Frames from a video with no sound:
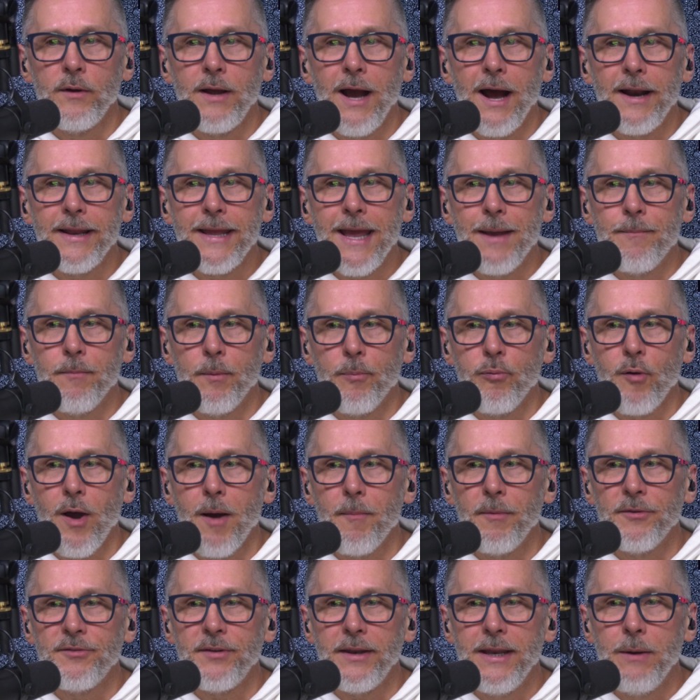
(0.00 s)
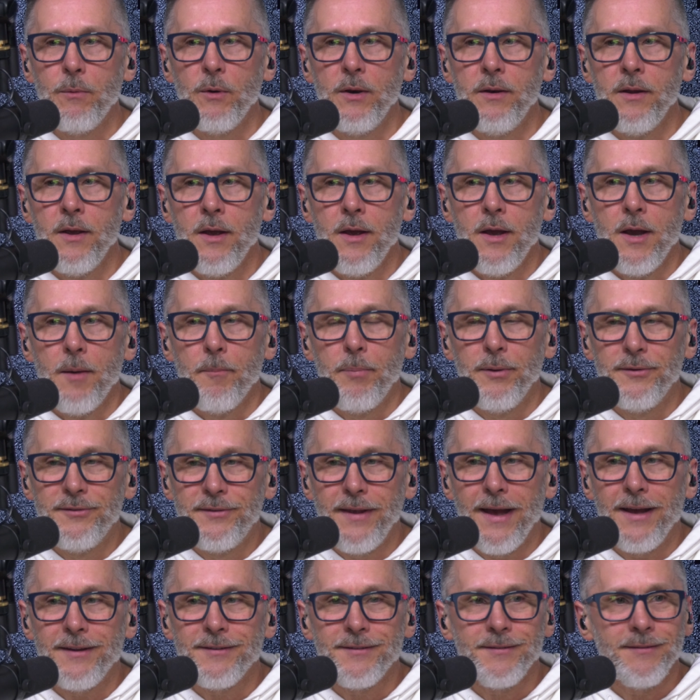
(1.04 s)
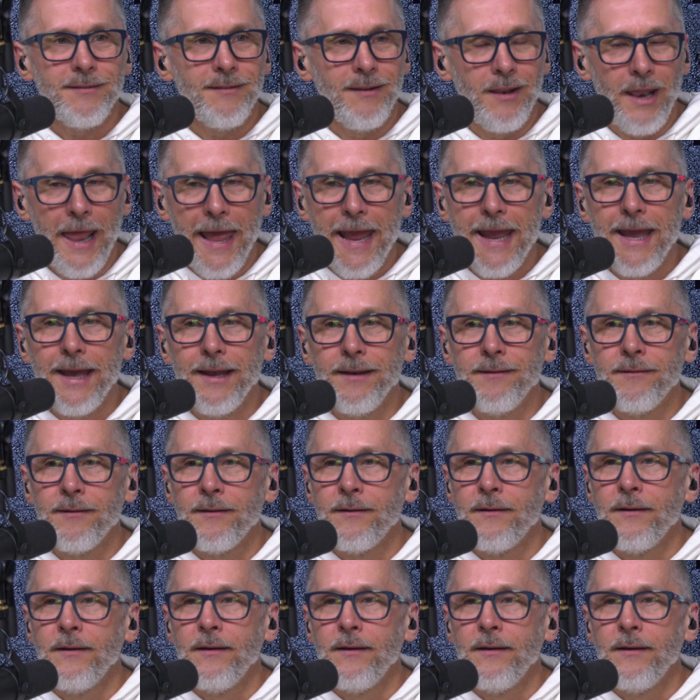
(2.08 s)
God gave him a promise that he would possess land